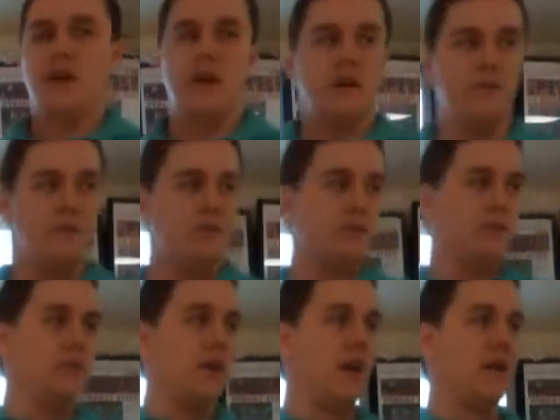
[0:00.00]
and every
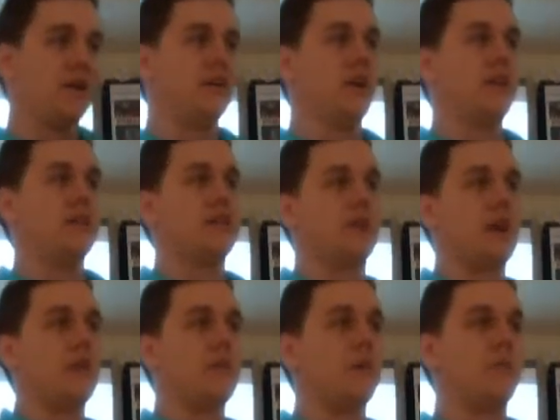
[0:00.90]
student had a chance to
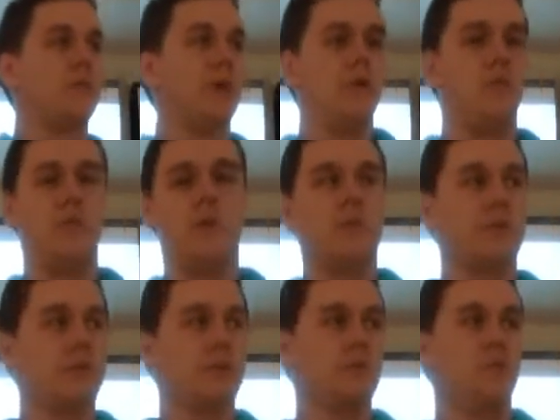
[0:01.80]
come up and work
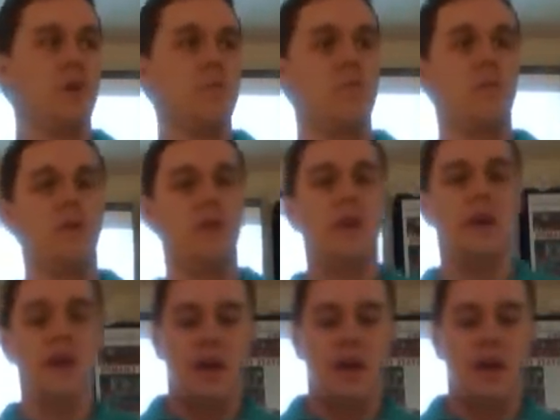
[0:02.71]
with the smartboard.